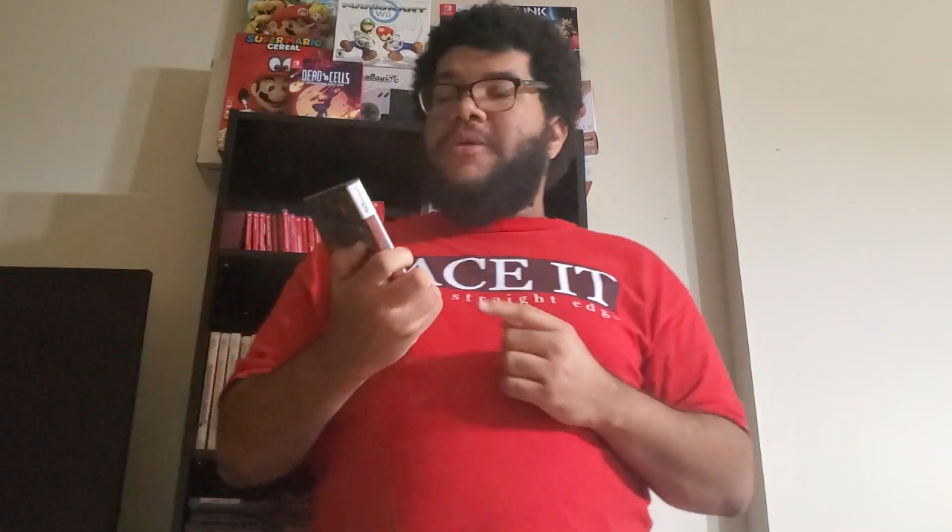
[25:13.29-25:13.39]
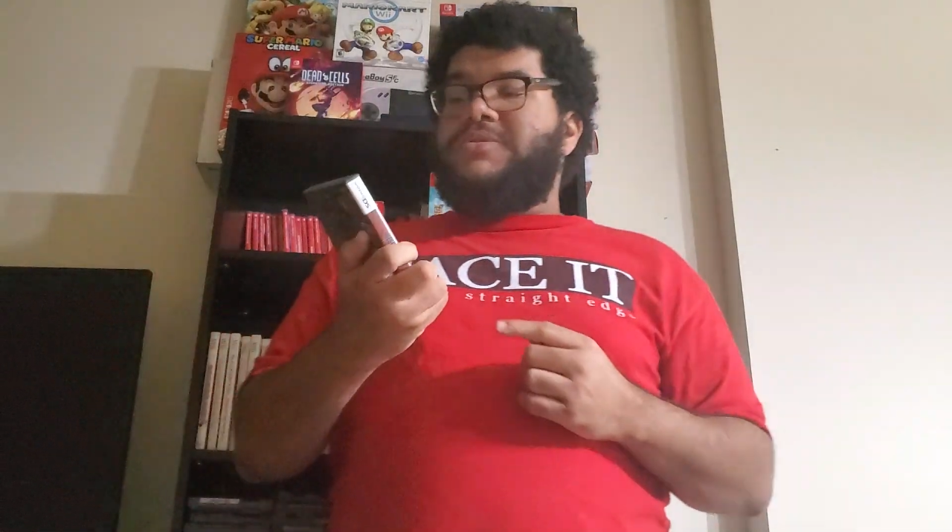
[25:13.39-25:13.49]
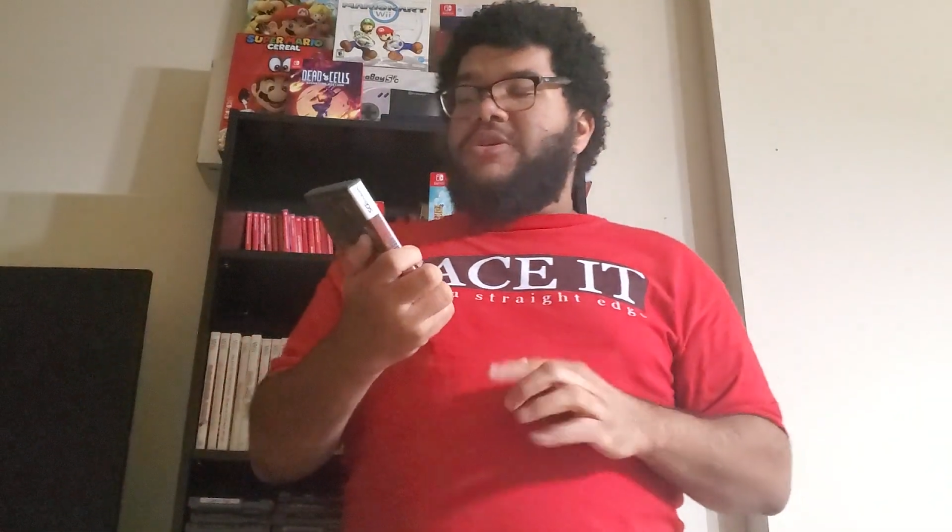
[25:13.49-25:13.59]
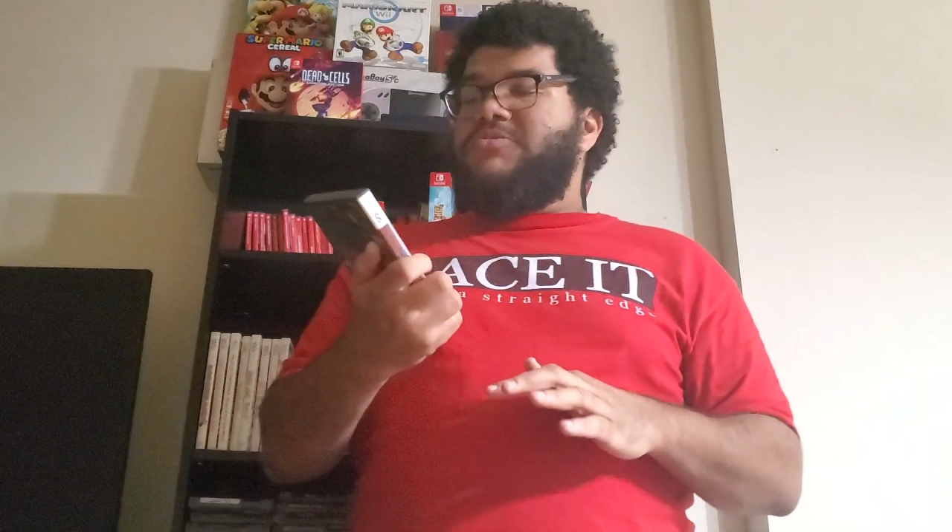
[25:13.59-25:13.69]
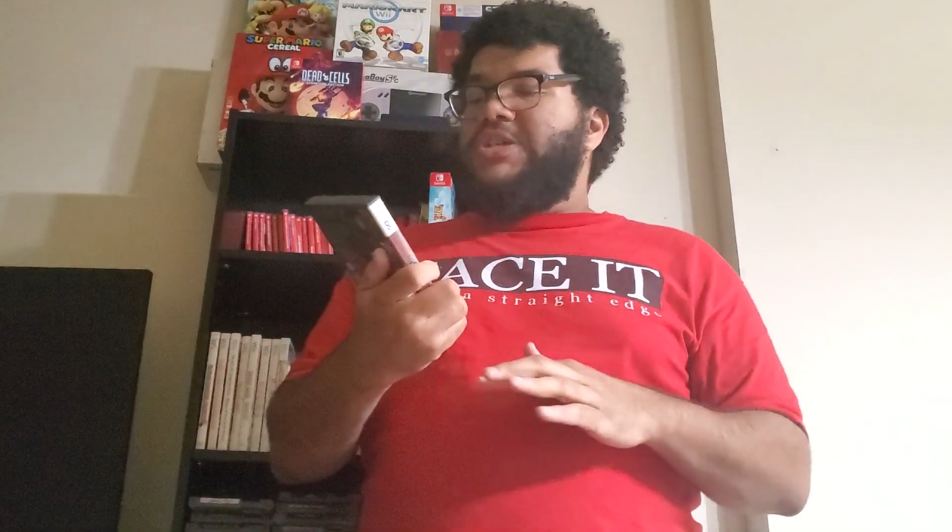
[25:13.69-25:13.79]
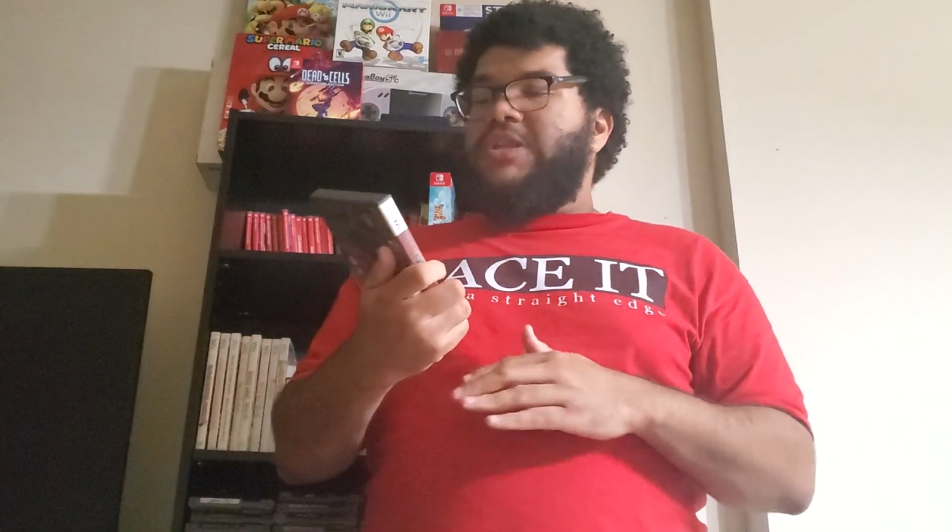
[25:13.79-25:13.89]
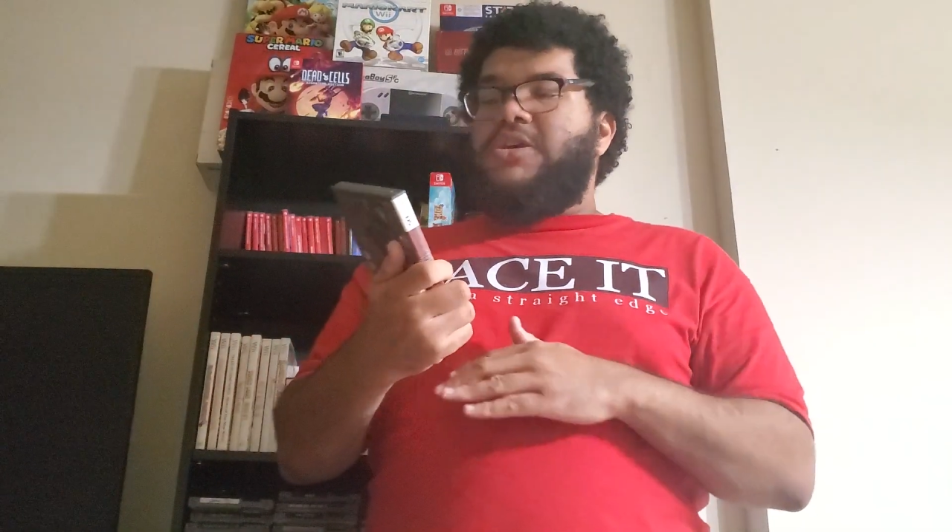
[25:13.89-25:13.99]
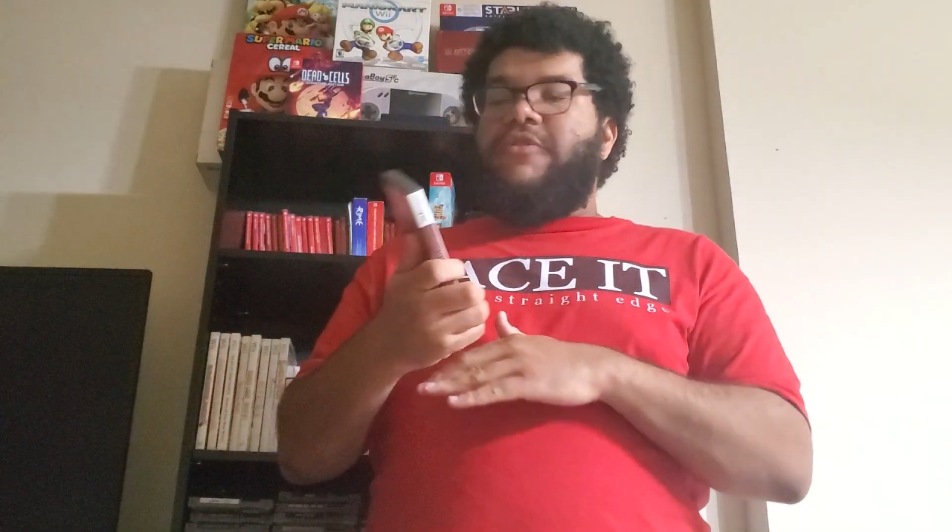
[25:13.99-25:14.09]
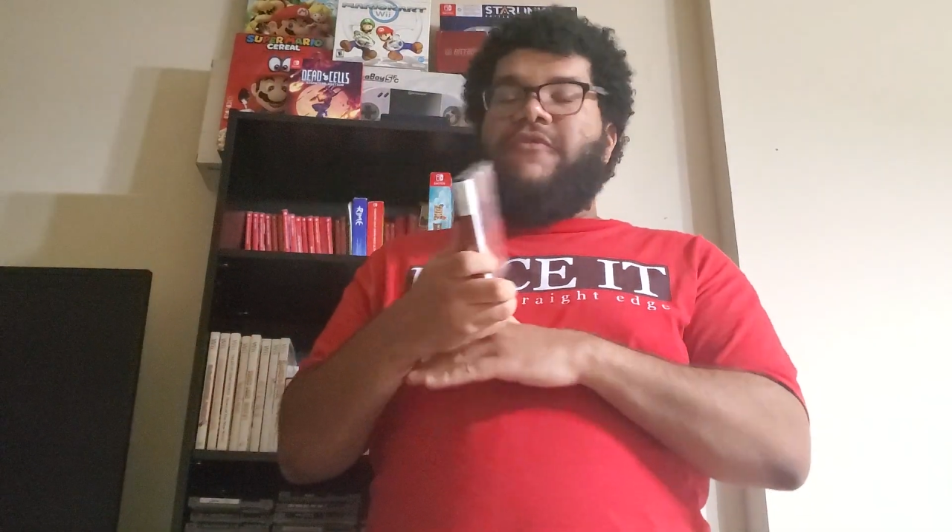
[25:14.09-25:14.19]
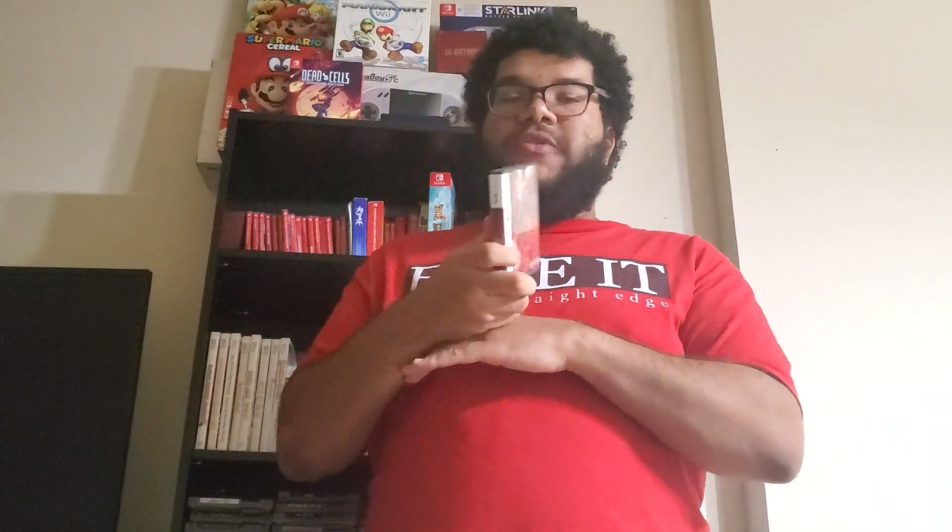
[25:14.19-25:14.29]
So I'm trying to
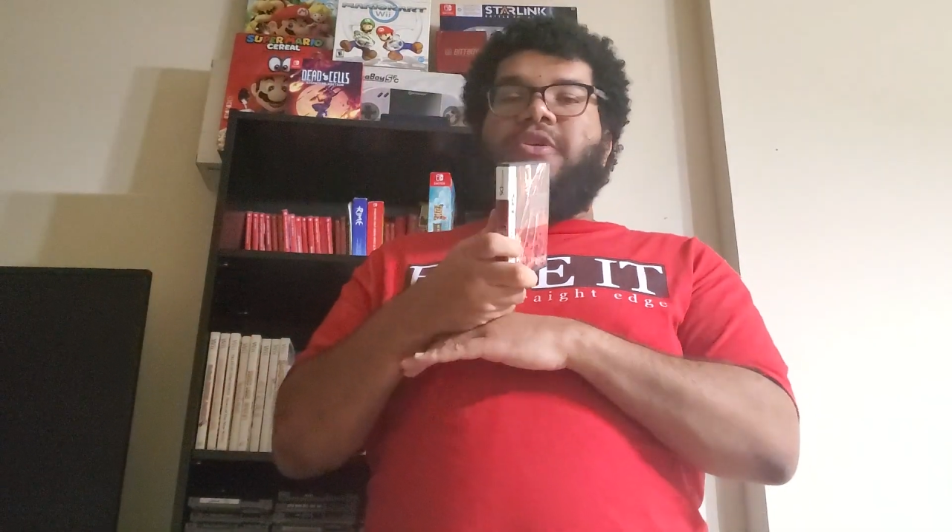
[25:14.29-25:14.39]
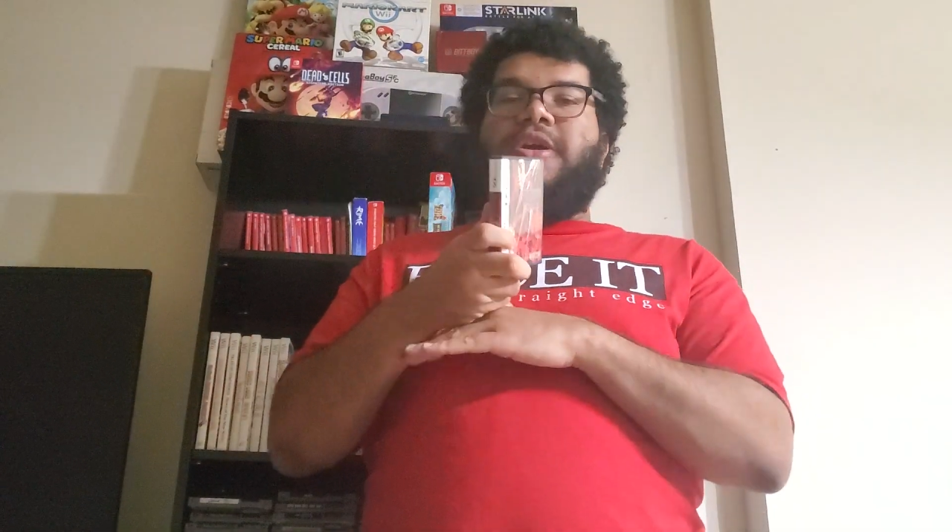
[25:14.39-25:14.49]
go for